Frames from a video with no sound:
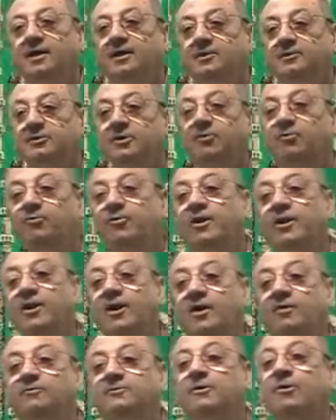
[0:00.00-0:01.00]
The fill
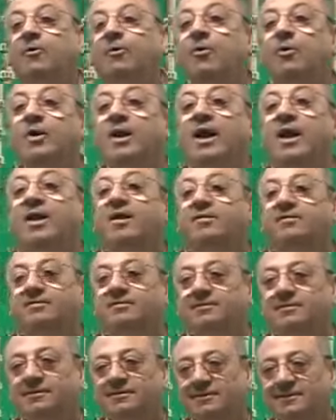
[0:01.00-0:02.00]
of the whole
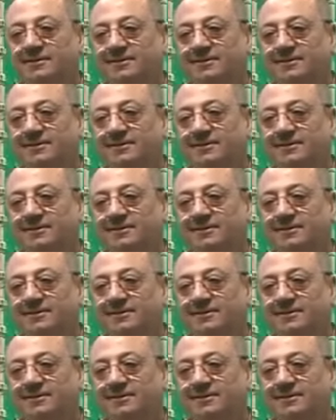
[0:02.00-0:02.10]
earth.